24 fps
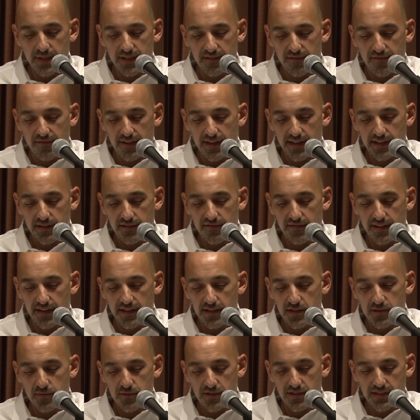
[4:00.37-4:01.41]
minute,
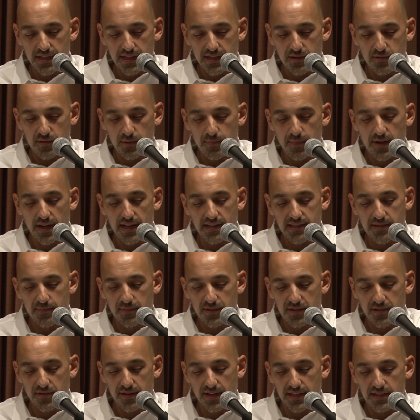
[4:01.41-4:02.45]
firefighters were sent to a
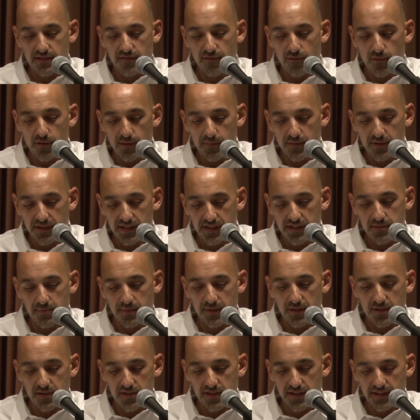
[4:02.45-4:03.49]
possible transformer
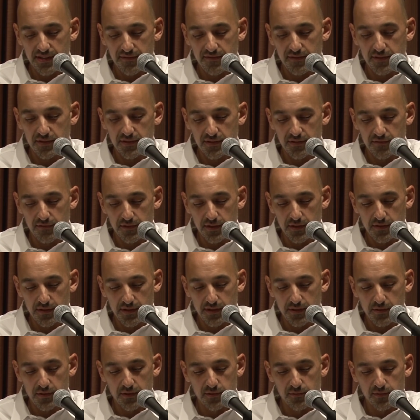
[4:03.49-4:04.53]
explosion at Fulton Road
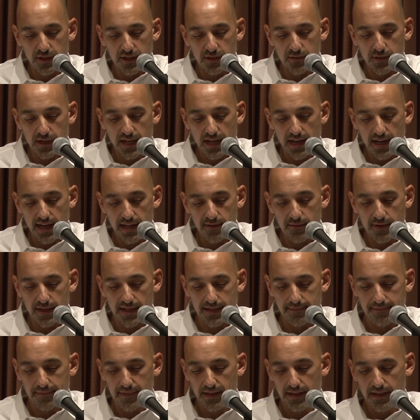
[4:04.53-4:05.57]
at Old Redwood Highway.
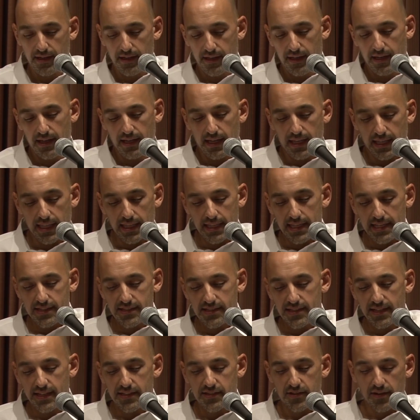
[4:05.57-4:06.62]

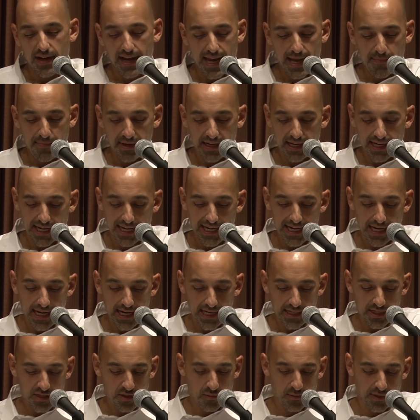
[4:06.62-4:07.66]
These things are happening at
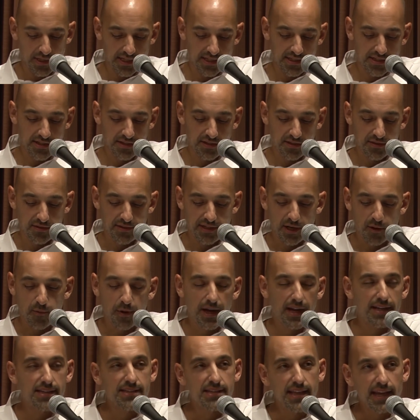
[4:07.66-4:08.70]
9:22. Now,
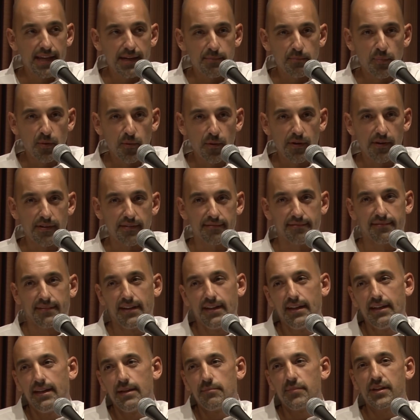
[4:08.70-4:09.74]
why is that important?
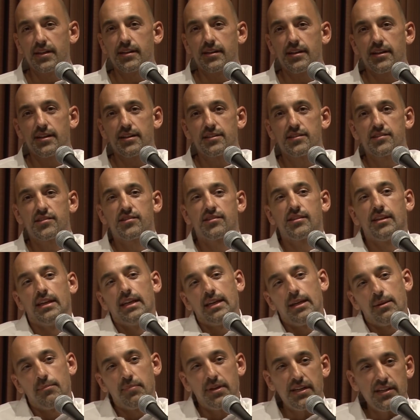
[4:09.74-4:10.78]
Because
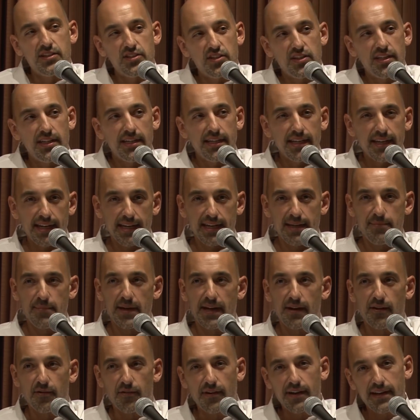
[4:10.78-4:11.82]
PG&E came
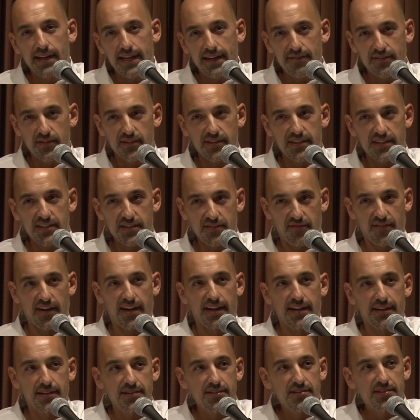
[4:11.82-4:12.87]
out right after these
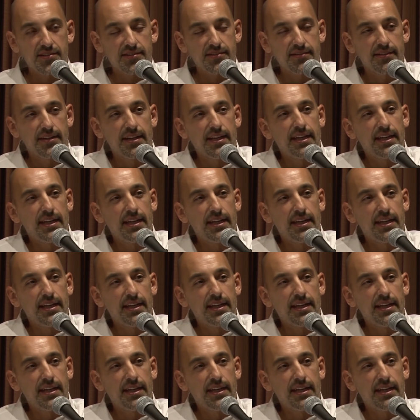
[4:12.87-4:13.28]
fires,